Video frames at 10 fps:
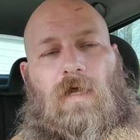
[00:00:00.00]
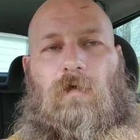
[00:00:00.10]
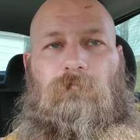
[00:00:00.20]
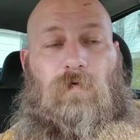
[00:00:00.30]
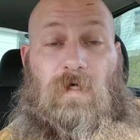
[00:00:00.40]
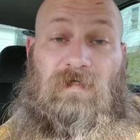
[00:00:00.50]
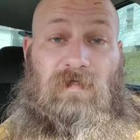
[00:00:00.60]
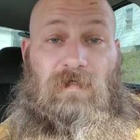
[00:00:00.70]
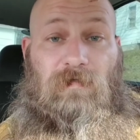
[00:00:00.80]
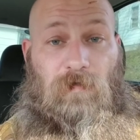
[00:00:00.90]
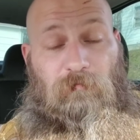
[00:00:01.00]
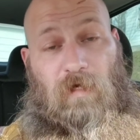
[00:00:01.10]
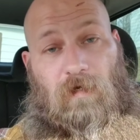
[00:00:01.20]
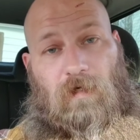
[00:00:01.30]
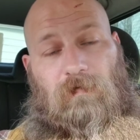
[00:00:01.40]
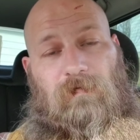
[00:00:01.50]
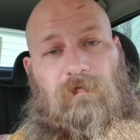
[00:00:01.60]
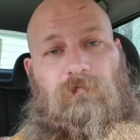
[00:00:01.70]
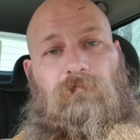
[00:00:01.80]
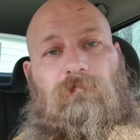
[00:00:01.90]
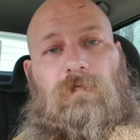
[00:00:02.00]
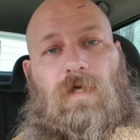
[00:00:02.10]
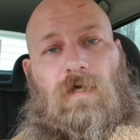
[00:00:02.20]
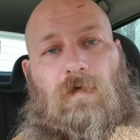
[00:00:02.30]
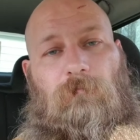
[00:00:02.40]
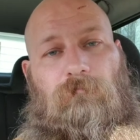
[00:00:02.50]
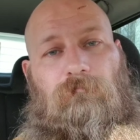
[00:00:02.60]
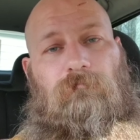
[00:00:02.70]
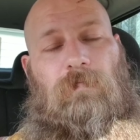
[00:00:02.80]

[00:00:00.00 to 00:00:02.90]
Um, Marissa's, her parents, um,